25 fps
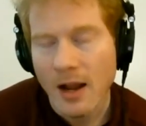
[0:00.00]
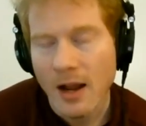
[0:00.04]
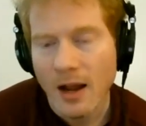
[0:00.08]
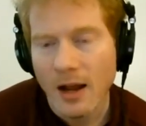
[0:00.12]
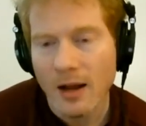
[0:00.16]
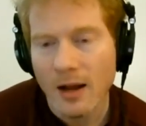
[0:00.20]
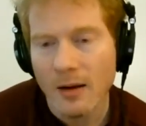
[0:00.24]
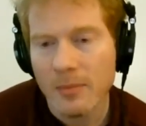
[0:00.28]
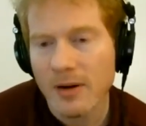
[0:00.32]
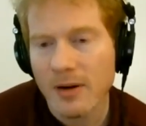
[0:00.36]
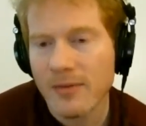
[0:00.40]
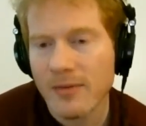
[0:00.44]

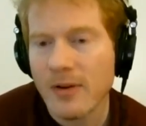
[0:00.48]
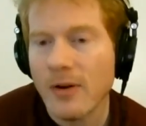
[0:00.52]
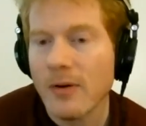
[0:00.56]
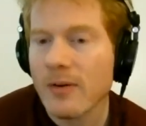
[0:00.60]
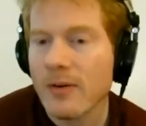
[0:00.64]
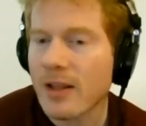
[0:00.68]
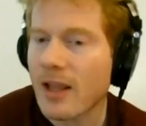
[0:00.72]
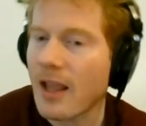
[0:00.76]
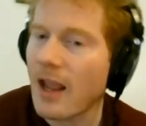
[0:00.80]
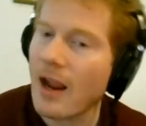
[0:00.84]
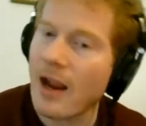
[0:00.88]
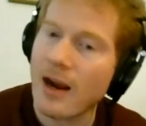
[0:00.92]
But if you
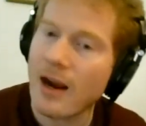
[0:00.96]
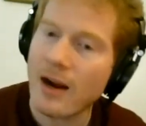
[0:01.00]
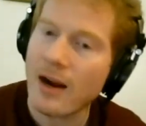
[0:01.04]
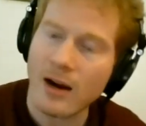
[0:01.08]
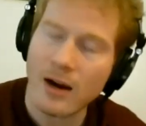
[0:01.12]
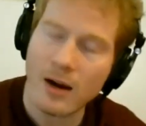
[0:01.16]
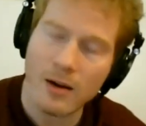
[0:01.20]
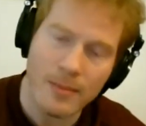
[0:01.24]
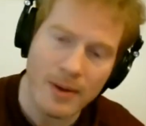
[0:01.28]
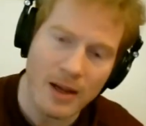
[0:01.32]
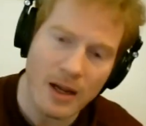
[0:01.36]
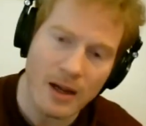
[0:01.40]
don't care
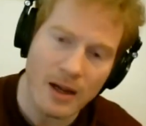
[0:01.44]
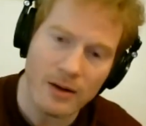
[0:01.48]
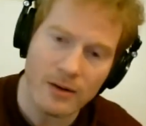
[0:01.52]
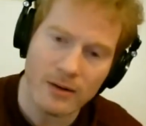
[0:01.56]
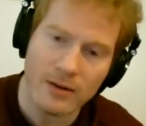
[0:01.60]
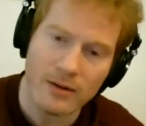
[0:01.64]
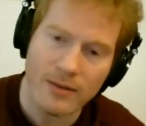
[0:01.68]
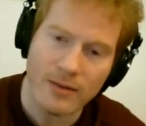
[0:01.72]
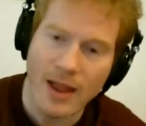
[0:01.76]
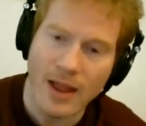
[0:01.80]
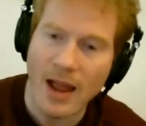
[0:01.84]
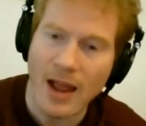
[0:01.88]

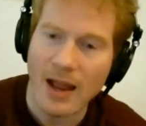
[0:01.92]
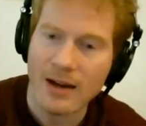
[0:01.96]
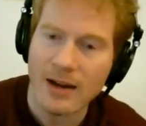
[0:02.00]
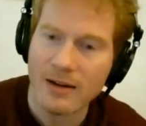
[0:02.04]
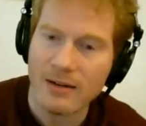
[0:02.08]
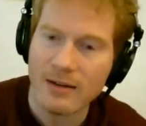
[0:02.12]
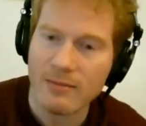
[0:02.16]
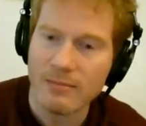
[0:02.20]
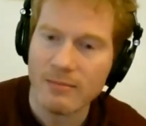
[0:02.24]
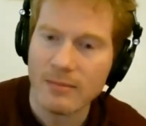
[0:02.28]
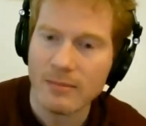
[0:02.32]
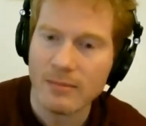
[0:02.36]
about that
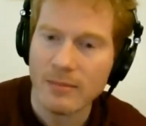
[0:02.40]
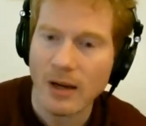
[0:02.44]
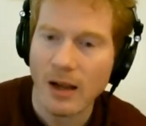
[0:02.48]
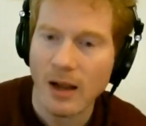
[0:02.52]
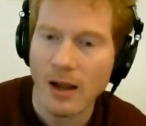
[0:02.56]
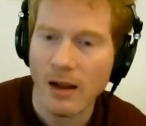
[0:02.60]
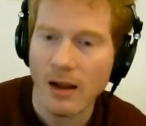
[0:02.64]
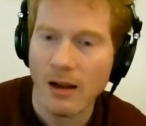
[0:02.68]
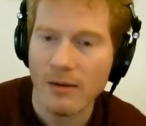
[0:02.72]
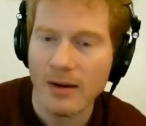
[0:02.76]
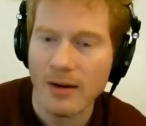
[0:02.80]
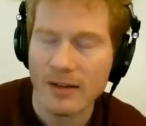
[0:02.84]

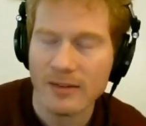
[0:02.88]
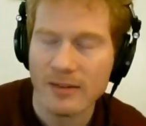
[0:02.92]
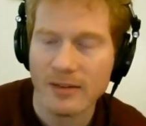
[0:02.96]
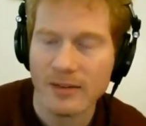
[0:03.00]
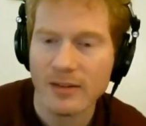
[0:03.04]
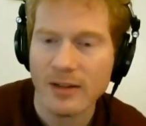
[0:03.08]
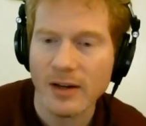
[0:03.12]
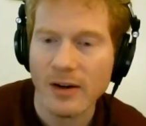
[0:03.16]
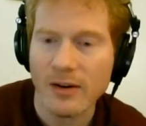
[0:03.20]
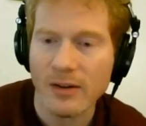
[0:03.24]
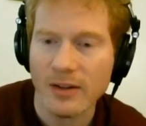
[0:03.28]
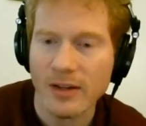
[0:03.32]

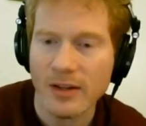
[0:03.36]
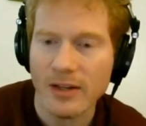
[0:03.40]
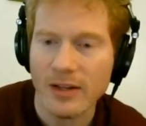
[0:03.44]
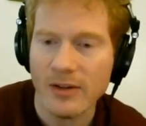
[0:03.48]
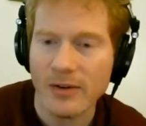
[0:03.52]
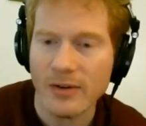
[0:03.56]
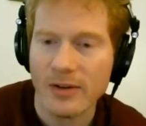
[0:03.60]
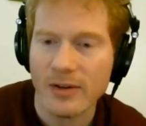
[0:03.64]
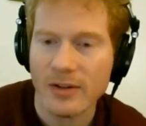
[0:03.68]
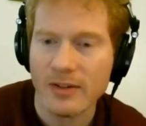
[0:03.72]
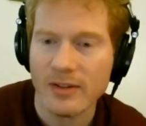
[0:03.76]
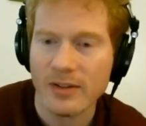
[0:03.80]
necessarily,
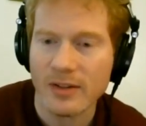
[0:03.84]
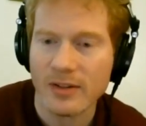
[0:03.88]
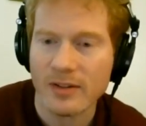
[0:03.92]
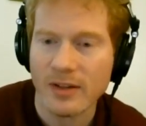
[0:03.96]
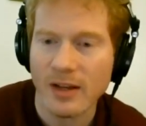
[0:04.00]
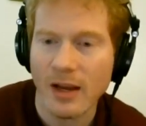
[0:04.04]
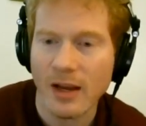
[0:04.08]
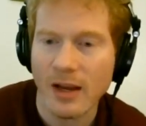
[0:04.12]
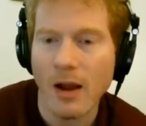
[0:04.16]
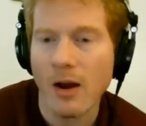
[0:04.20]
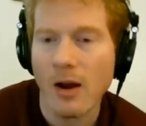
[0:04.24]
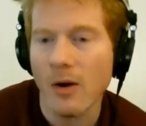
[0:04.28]
you could just
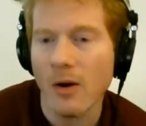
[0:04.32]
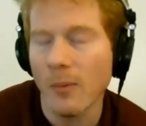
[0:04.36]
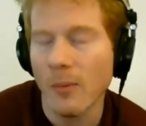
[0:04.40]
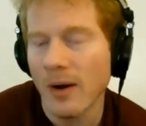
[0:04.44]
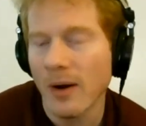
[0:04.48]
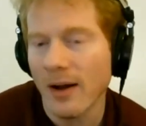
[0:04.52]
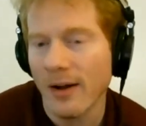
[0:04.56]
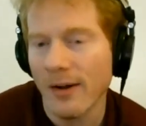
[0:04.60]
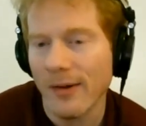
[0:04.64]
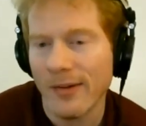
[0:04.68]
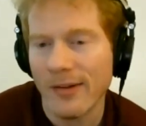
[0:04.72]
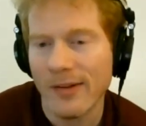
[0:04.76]
say, oh,
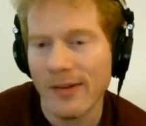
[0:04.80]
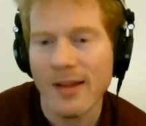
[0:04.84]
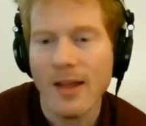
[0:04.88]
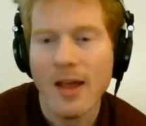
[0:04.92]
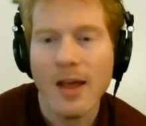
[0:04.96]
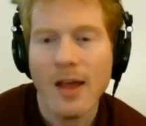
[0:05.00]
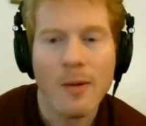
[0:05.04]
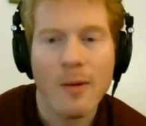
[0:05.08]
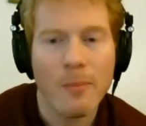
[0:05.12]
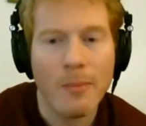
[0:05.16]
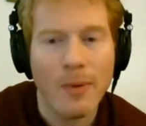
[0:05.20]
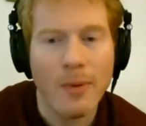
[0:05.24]
well,
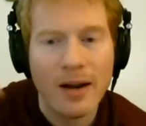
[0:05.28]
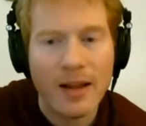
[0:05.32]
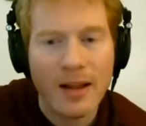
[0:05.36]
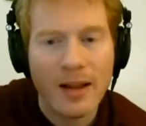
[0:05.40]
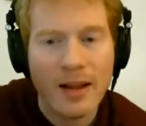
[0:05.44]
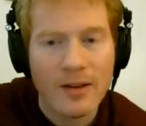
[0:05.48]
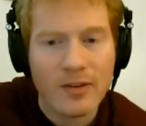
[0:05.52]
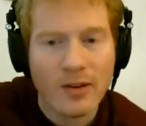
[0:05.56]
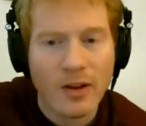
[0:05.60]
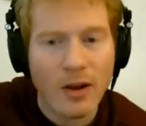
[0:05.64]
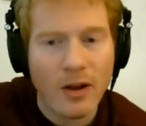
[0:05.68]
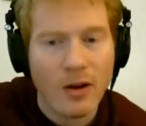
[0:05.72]
money
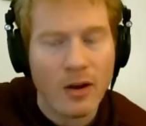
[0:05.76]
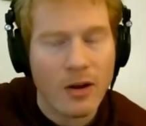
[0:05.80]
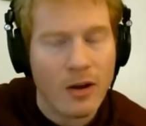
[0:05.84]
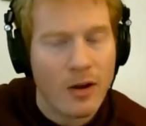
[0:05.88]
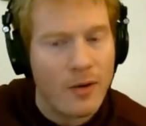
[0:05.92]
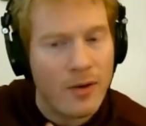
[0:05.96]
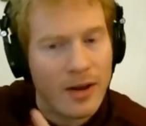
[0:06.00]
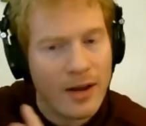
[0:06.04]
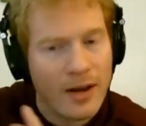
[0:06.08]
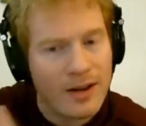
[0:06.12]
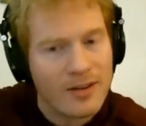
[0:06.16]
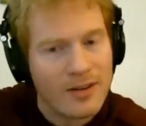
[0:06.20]
is all
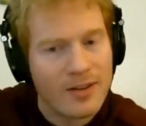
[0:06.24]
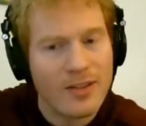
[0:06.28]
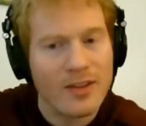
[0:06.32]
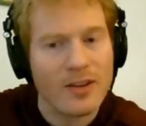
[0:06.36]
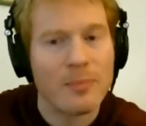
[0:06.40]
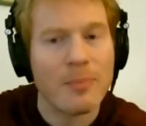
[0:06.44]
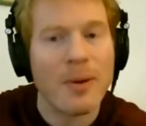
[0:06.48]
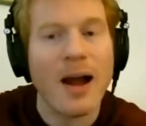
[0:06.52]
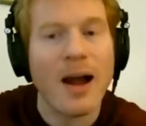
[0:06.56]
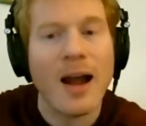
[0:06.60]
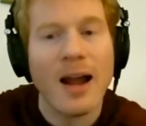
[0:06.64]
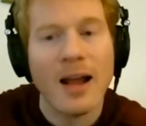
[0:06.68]
going into
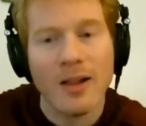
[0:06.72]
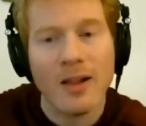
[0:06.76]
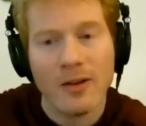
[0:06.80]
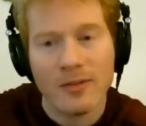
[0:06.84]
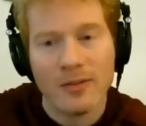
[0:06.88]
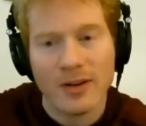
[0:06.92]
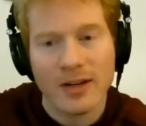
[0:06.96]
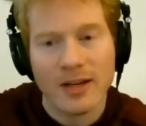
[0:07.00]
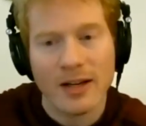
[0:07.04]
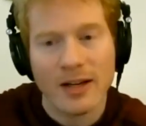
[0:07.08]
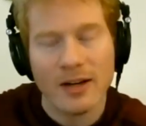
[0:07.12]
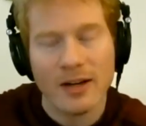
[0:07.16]
this pile
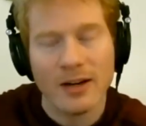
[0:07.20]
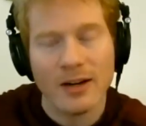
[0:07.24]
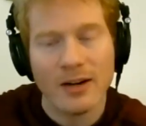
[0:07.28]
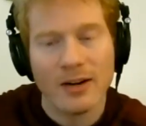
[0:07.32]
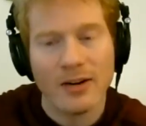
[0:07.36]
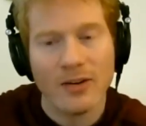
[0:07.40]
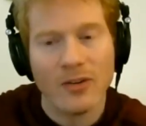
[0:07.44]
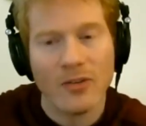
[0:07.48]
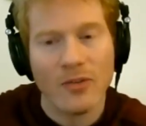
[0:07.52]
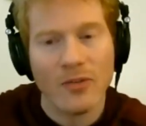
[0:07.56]
over here.